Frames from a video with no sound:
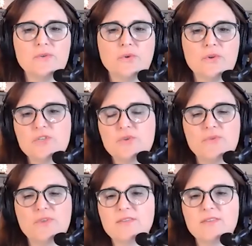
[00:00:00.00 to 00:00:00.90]
or do you
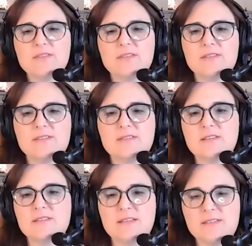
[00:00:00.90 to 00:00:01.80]
think that
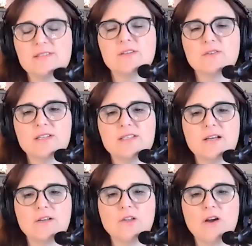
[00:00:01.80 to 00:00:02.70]
it's still going to
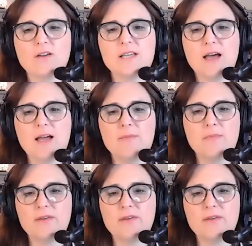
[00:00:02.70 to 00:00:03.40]
take a long time,